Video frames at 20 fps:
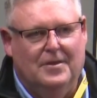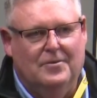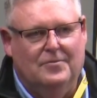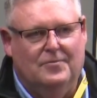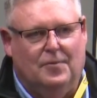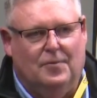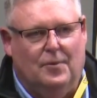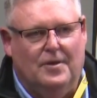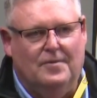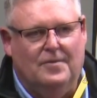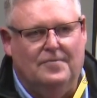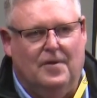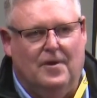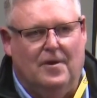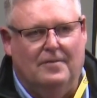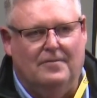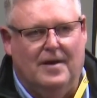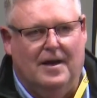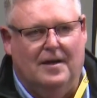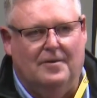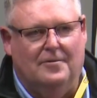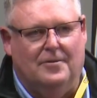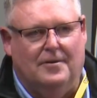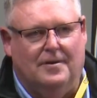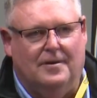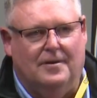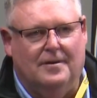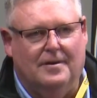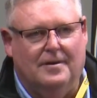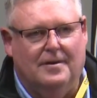4,500.
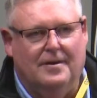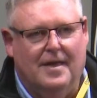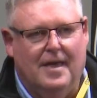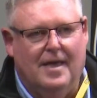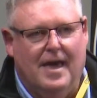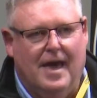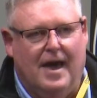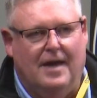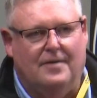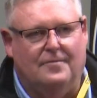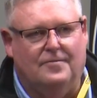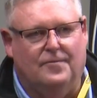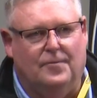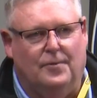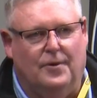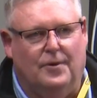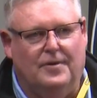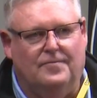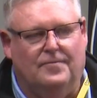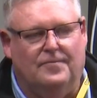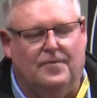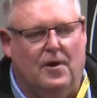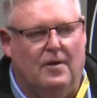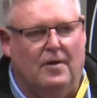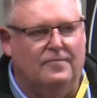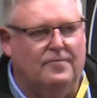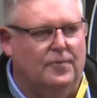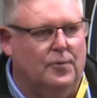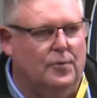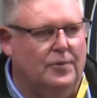At 45,
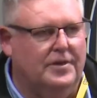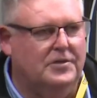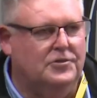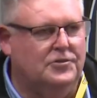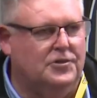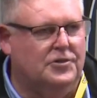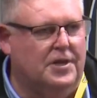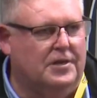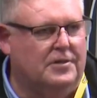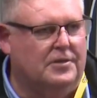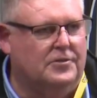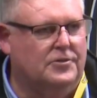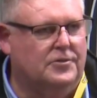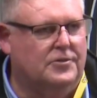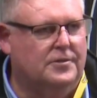46.